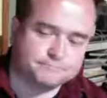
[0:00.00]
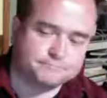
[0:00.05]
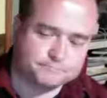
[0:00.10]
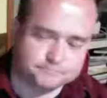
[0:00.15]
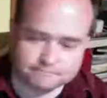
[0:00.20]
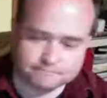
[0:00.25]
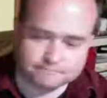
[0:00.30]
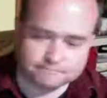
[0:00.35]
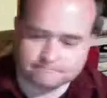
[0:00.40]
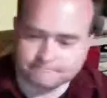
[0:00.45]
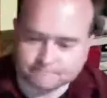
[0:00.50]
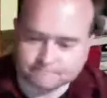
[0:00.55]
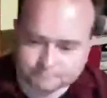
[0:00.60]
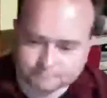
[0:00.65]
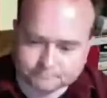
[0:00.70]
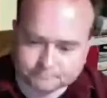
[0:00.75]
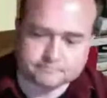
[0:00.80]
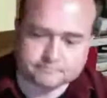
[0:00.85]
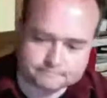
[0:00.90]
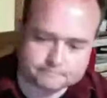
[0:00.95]
you had a good
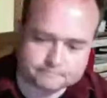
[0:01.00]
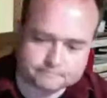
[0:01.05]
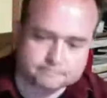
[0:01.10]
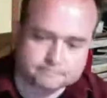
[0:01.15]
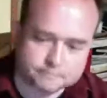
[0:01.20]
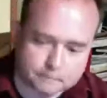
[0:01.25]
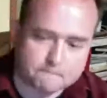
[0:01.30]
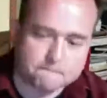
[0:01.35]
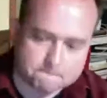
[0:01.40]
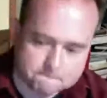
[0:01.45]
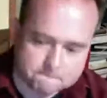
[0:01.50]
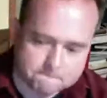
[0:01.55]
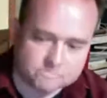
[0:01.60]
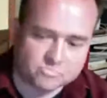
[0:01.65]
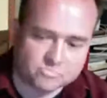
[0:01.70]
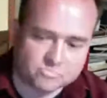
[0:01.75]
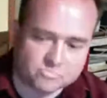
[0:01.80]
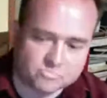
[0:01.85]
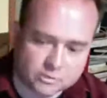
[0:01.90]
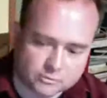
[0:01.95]
time. And we will talk to